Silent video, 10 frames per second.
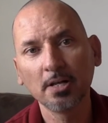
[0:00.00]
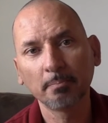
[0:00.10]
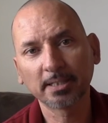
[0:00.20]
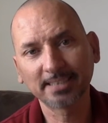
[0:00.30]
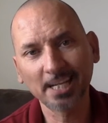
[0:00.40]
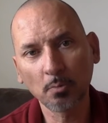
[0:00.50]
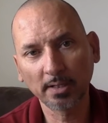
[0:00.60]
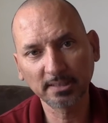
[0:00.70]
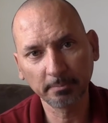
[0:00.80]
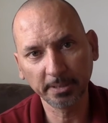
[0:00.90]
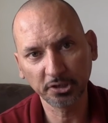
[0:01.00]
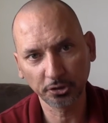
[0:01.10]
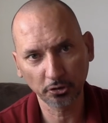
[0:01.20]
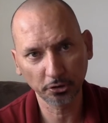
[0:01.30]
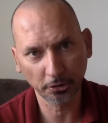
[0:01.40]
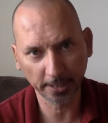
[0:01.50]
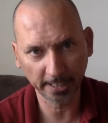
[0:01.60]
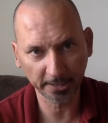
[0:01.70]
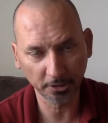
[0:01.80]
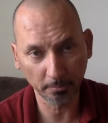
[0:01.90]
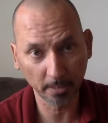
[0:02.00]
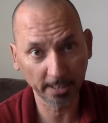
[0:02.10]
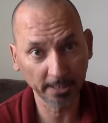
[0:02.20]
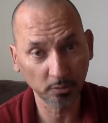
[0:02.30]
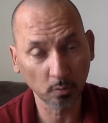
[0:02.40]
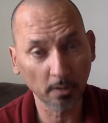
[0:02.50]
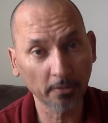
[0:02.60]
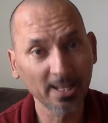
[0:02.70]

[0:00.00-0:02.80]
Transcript: because he wants to be sure you're getting your money's worth.